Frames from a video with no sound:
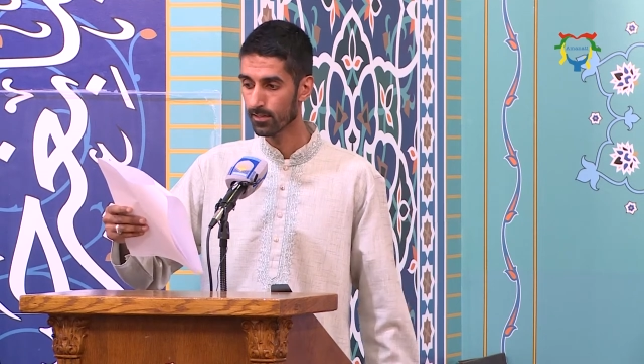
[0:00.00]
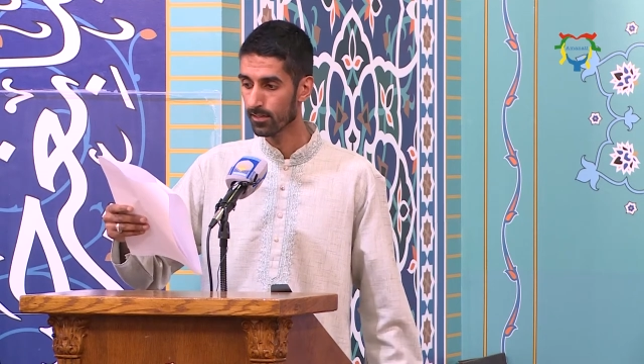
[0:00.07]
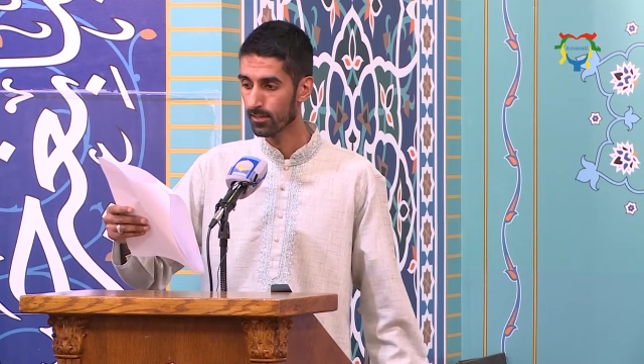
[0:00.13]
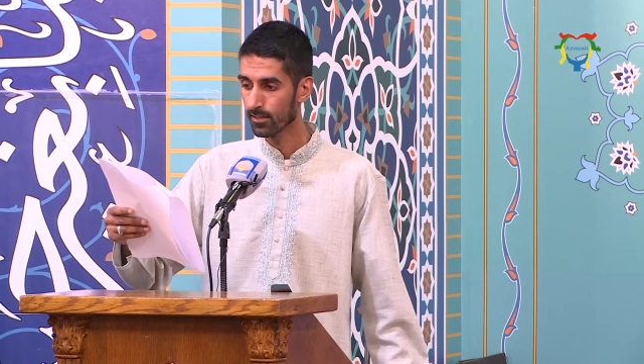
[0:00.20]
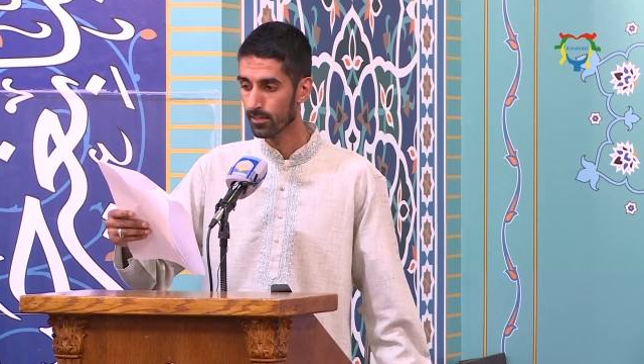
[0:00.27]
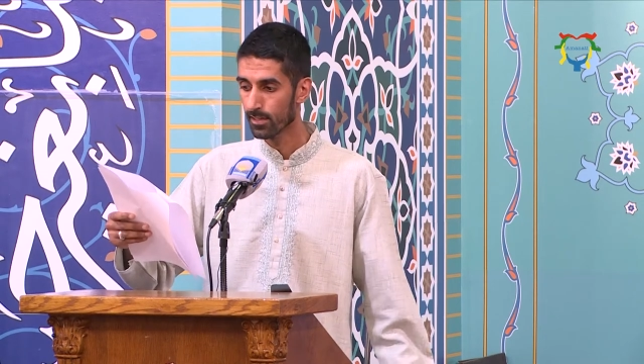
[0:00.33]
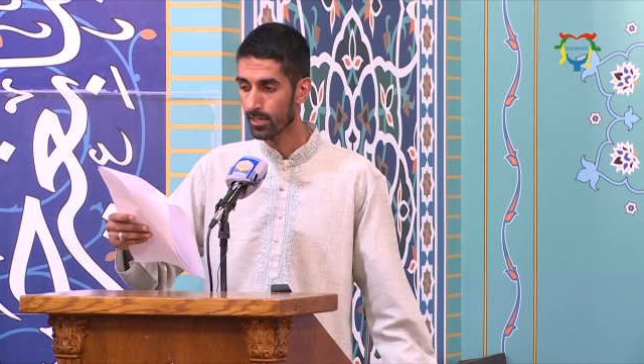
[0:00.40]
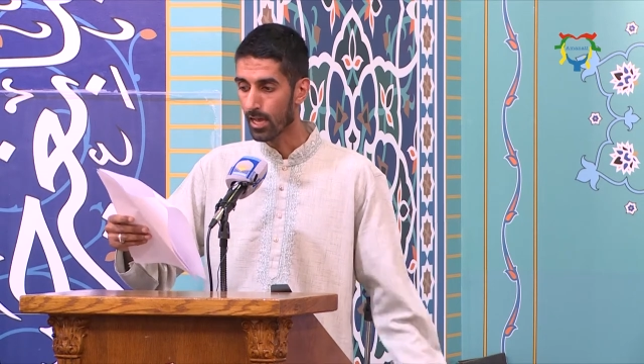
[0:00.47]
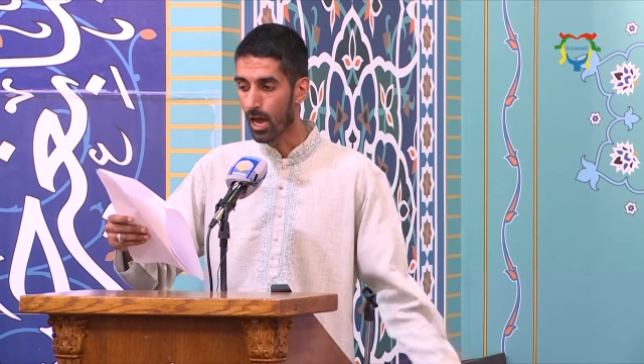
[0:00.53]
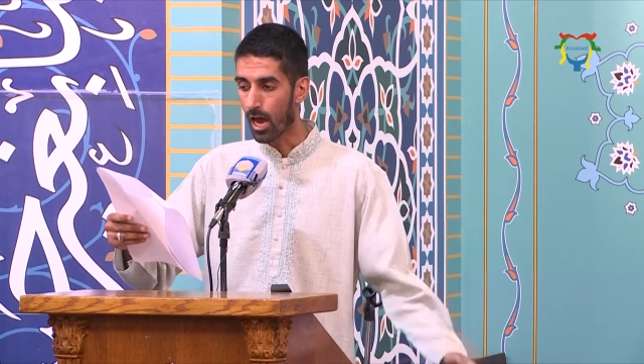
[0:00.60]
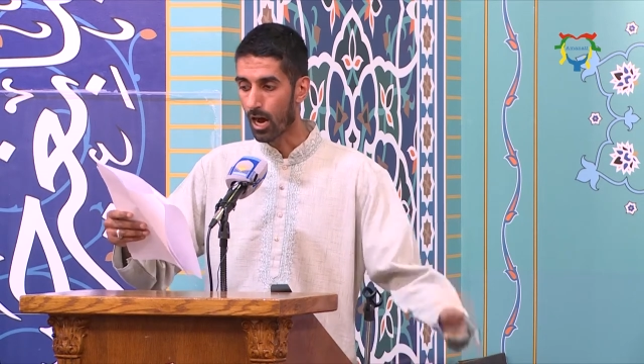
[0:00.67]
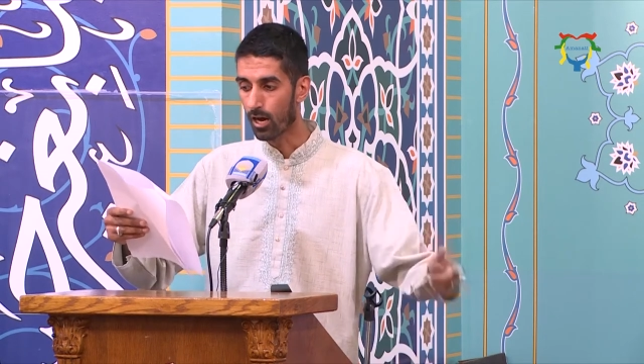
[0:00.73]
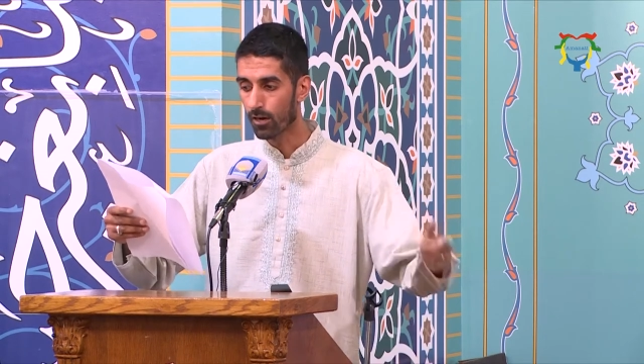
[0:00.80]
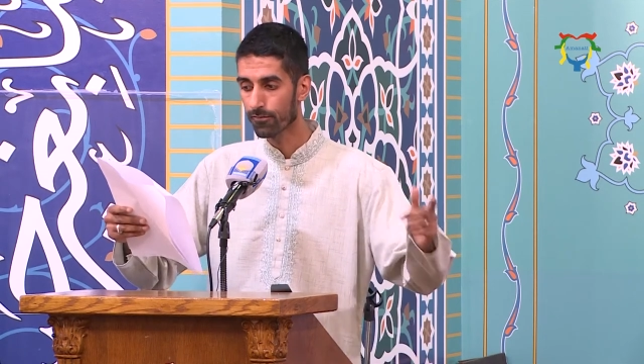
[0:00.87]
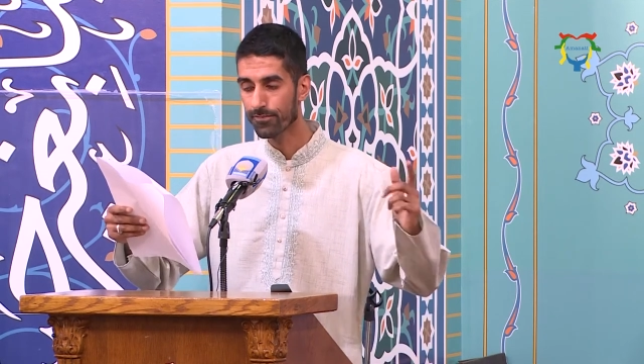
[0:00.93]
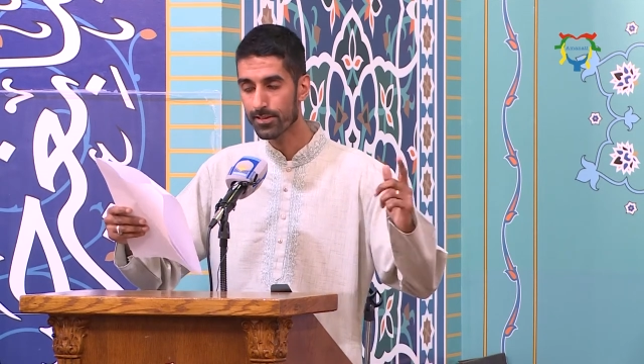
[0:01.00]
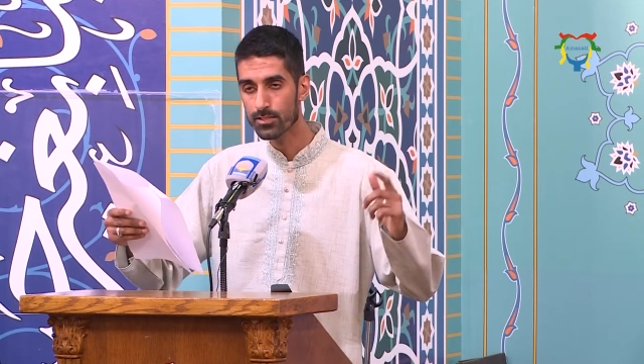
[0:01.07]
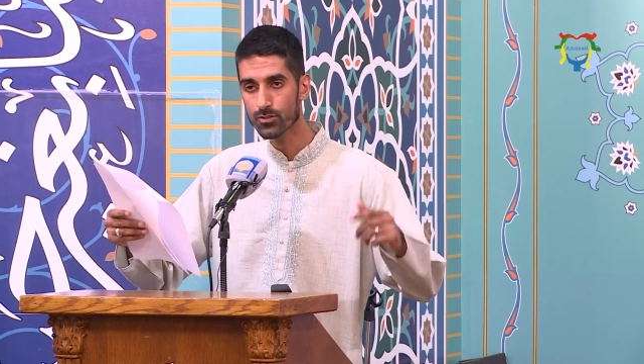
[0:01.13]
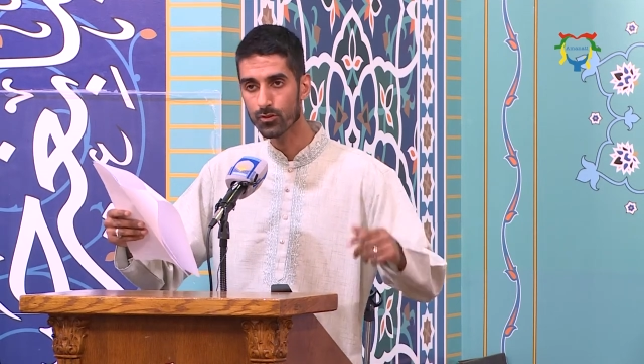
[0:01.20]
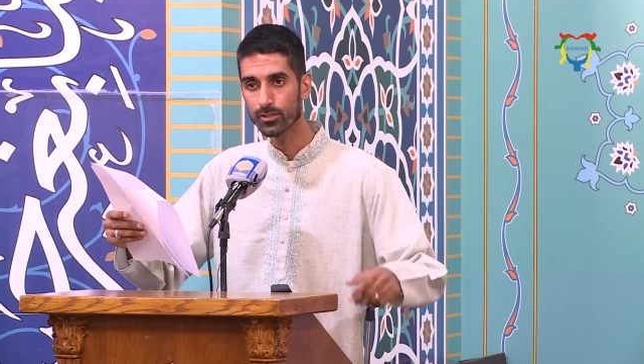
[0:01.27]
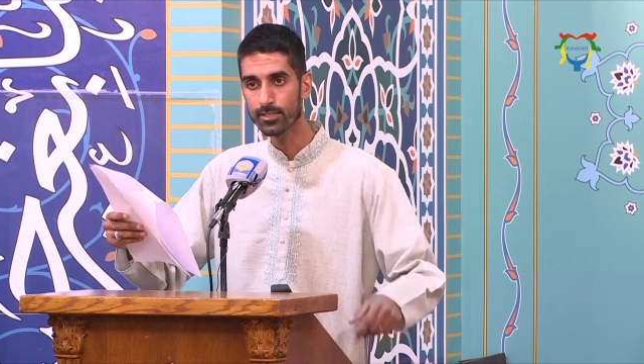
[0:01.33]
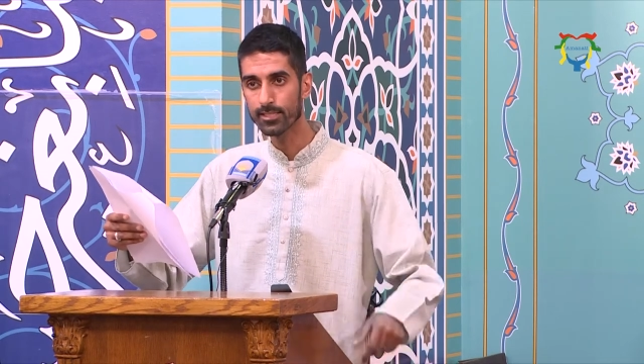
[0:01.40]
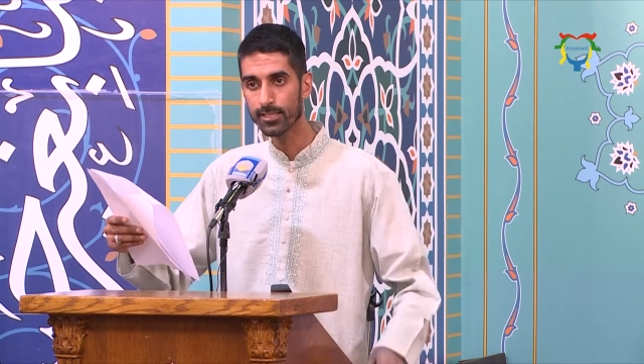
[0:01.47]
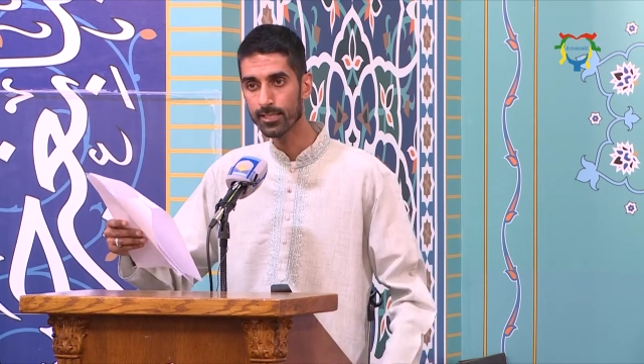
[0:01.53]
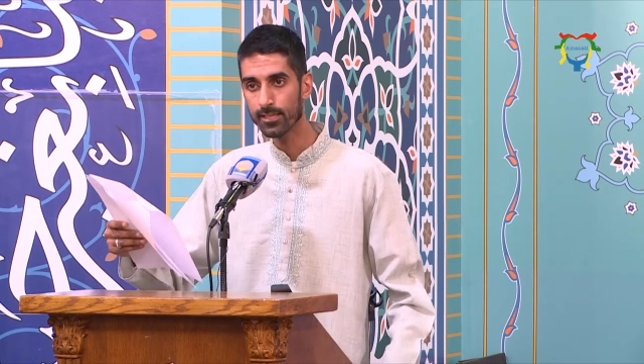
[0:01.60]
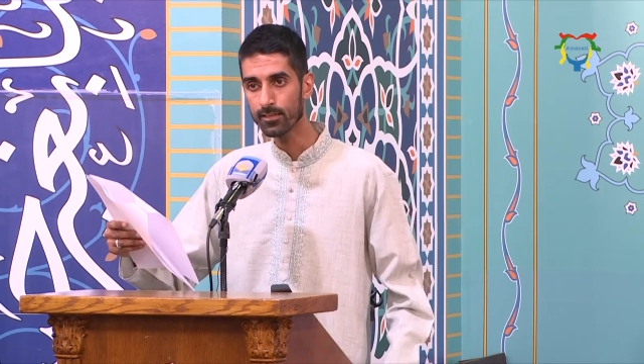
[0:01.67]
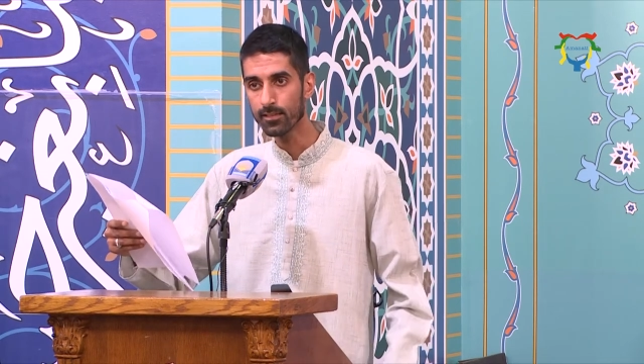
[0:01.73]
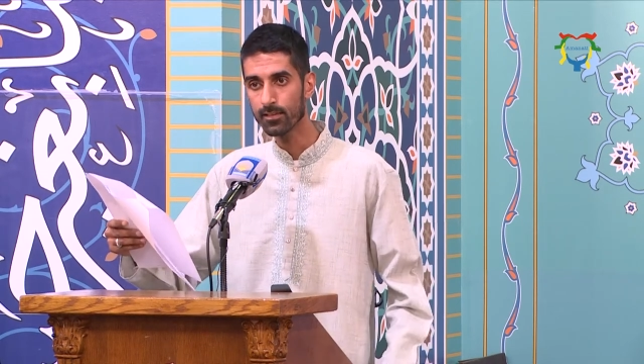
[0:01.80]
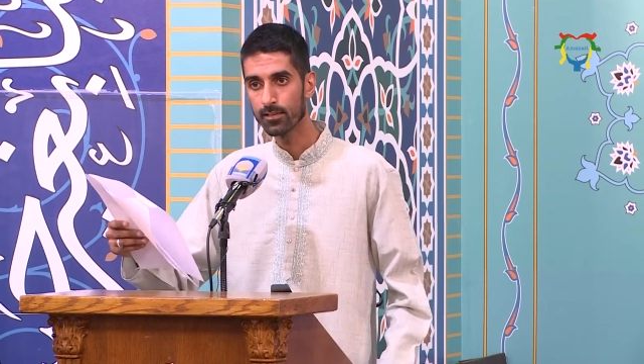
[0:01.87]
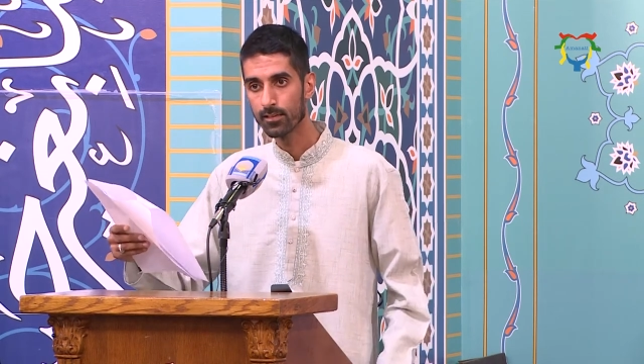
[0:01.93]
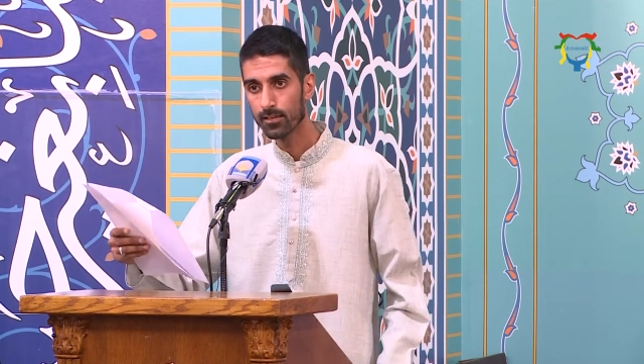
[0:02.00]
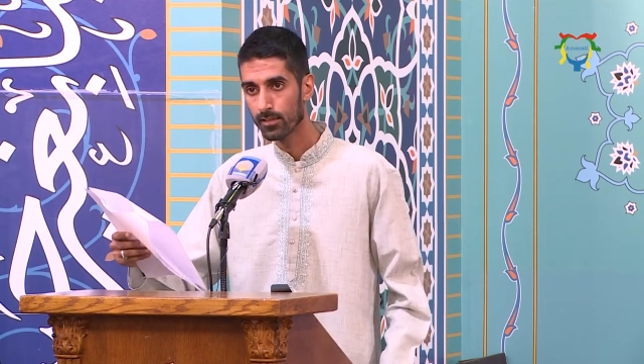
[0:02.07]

Hafiz al-Deen,